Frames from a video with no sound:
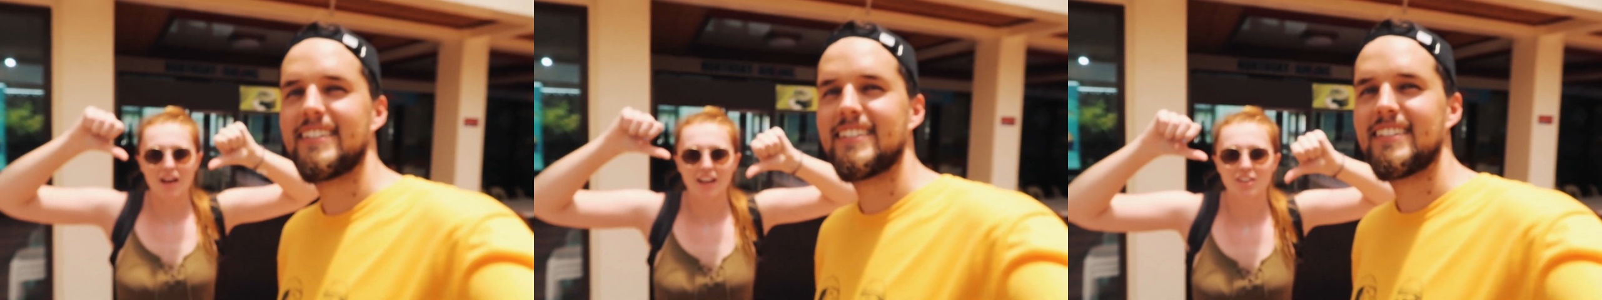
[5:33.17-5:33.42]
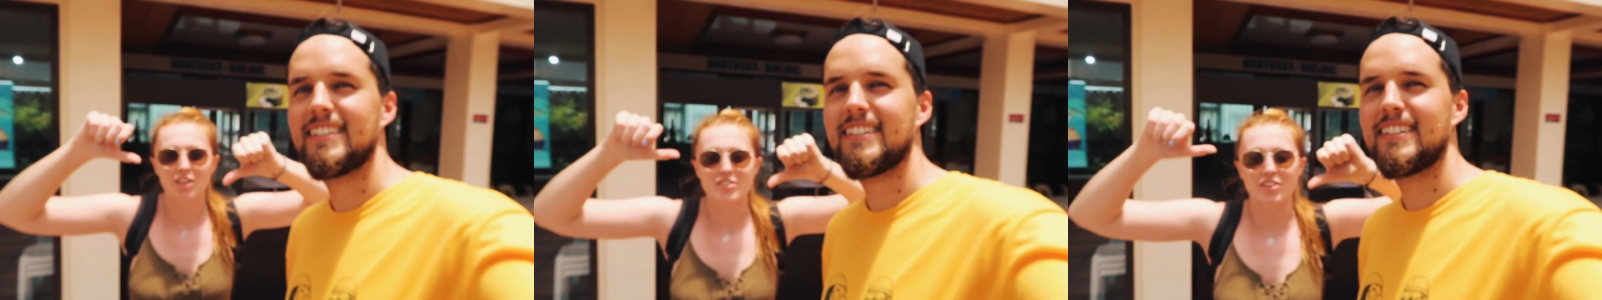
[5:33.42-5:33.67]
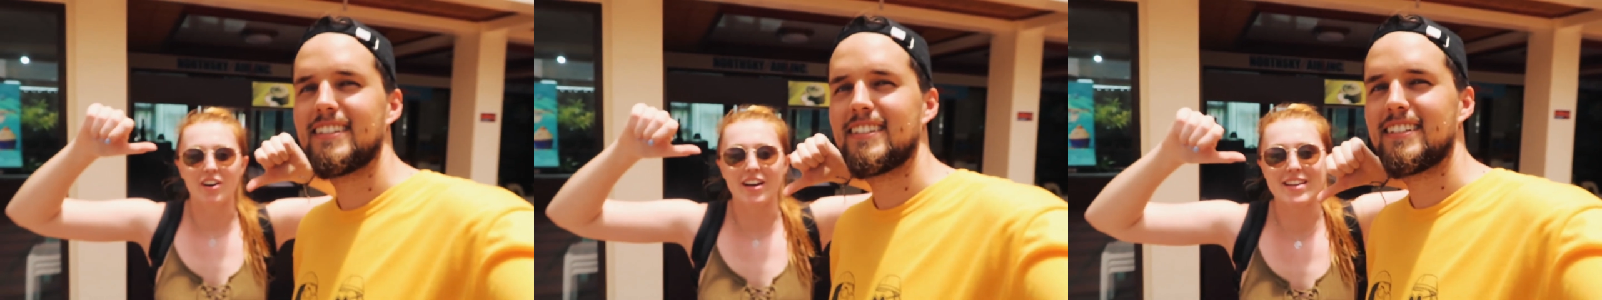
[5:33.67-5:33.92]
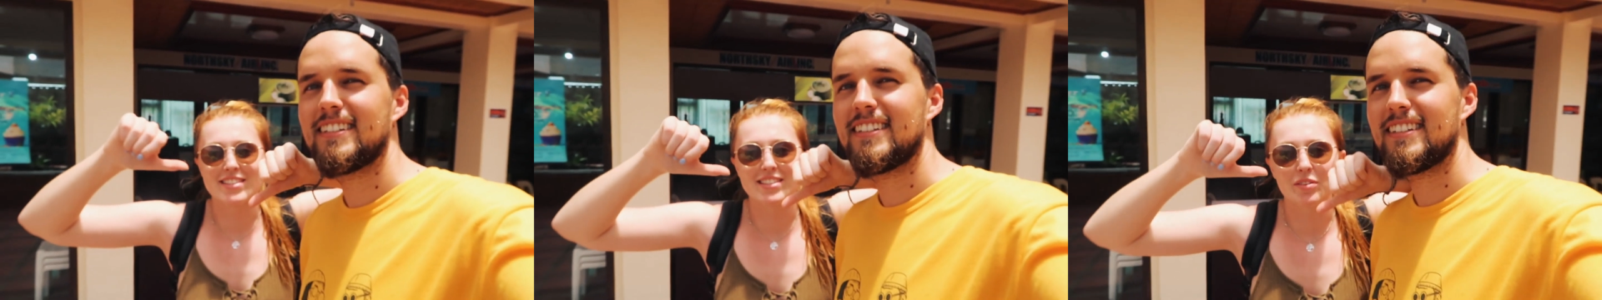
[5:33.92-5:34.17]
Speaker 1: Bad news,
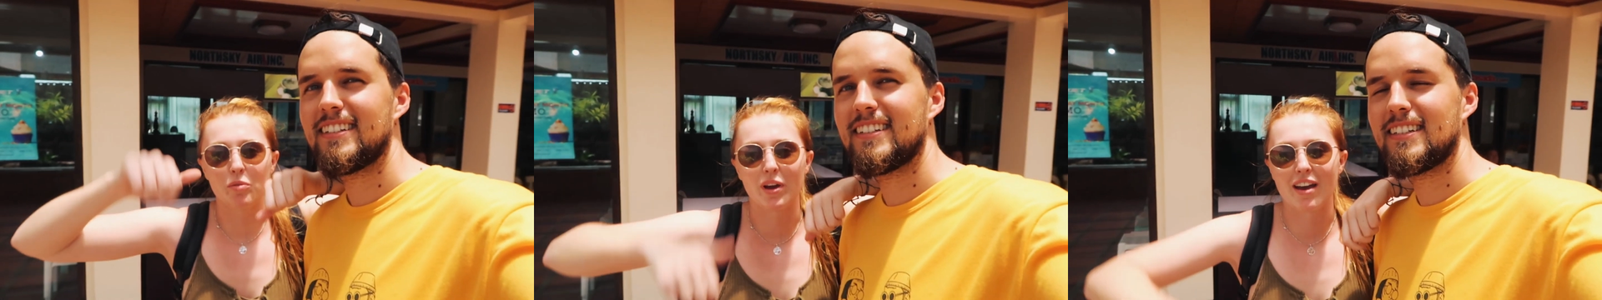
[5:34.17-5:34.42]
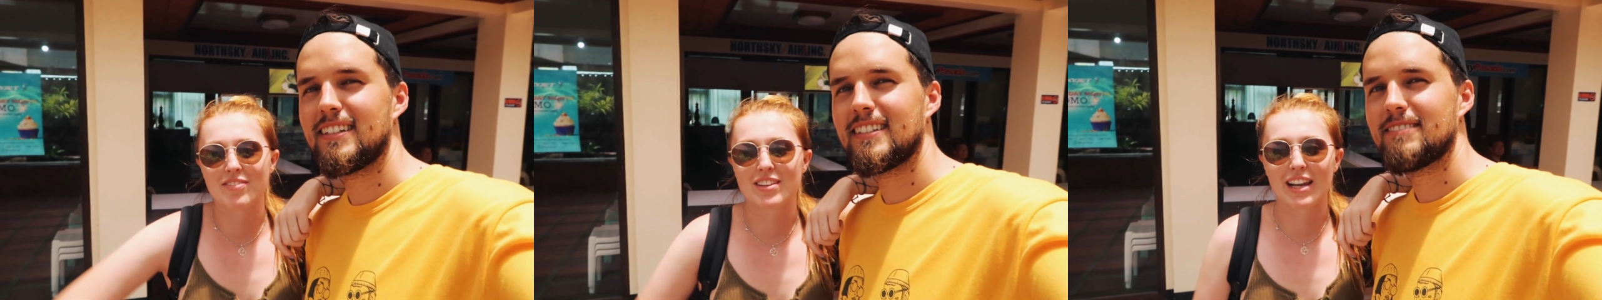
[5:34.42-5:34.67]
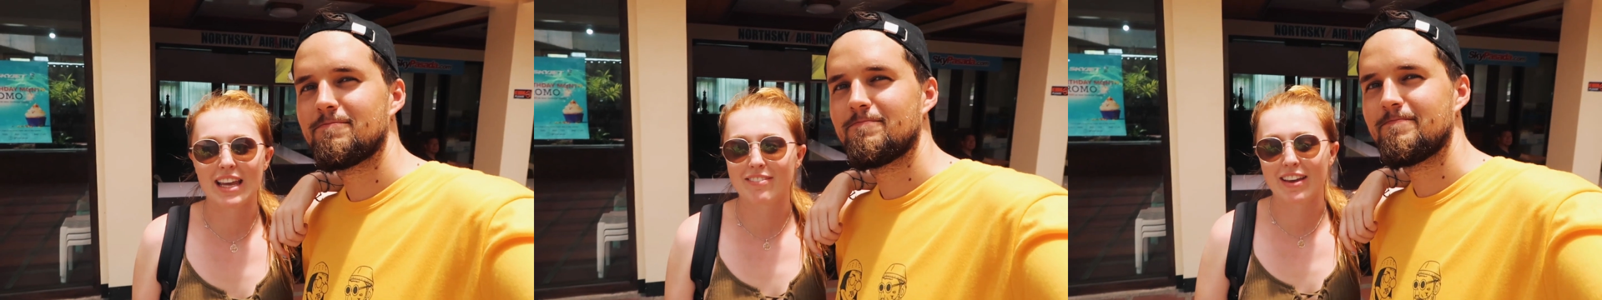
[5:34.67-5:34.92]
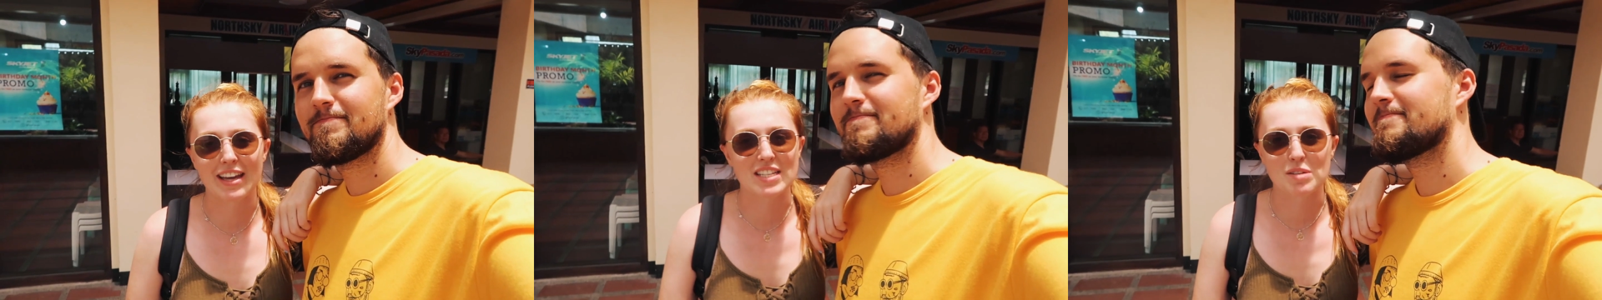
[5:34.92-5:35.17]
guys. We have to
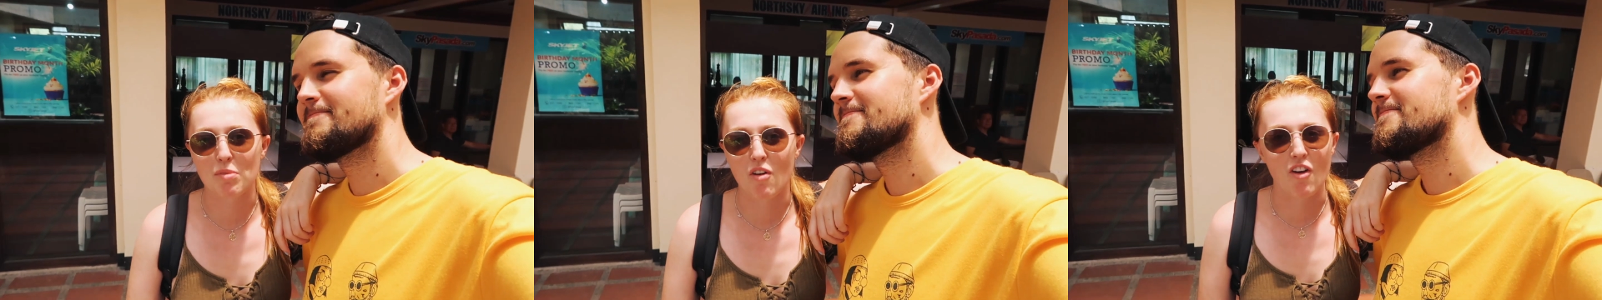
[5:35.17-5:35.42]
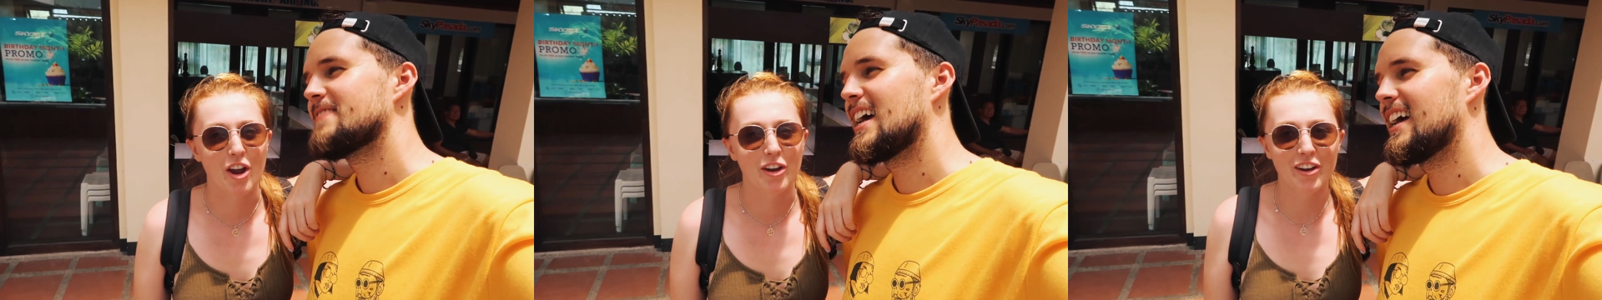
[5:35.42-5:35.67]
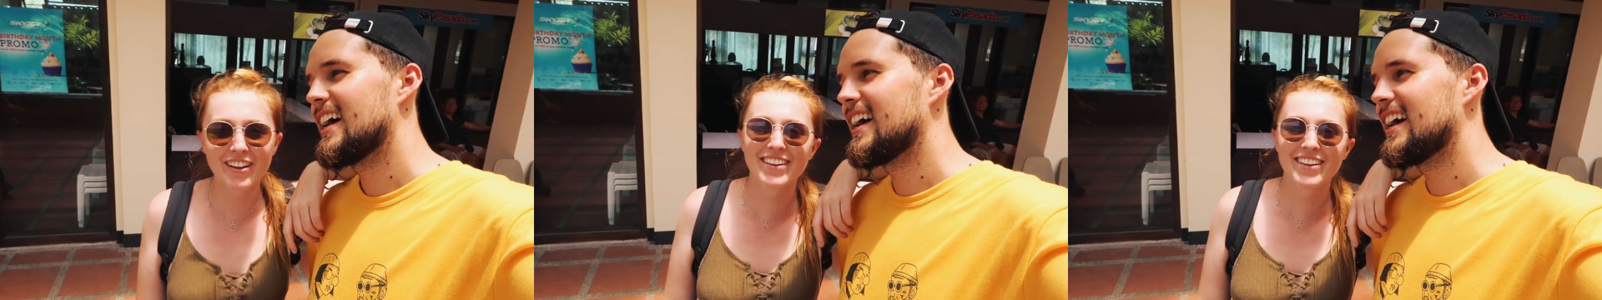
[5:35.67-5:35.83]
leave here tomorrow.